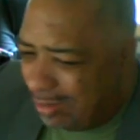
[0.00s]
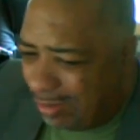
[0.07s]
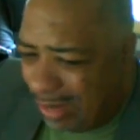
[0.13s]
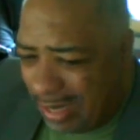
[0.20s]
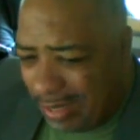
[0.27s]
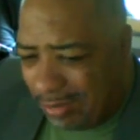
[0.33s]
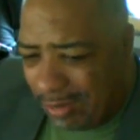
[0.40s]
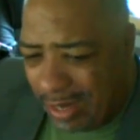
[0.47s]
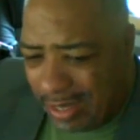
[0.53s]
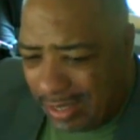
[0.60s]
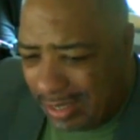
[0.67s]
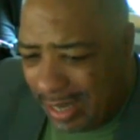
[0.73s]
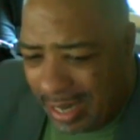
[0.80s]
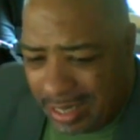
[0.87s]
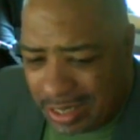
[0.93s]
great,
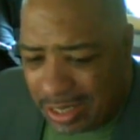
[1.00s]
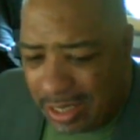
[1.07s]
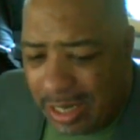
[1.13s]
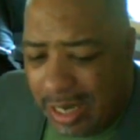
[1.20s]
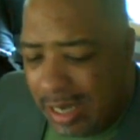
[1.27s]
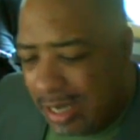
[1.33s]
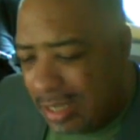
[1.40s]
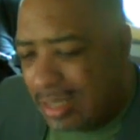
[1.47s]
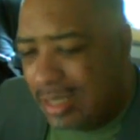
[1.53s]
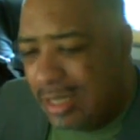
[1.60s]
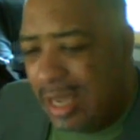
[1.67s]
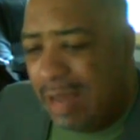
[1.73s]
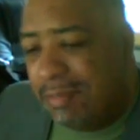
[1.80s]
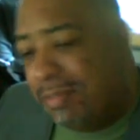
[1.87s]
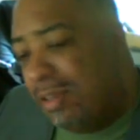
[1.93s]
great nation until he
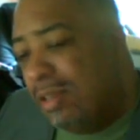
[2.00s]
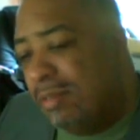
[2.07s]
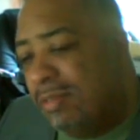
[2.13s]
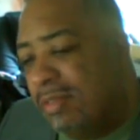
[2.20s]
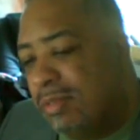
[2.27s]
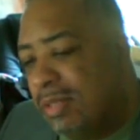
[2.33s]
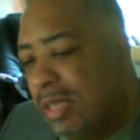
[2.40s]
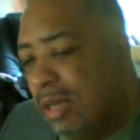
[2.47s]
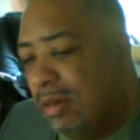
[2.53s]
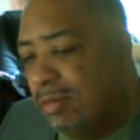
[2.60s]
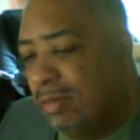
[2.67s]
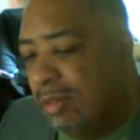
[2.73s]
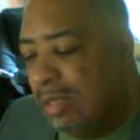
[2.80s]
got full of himself.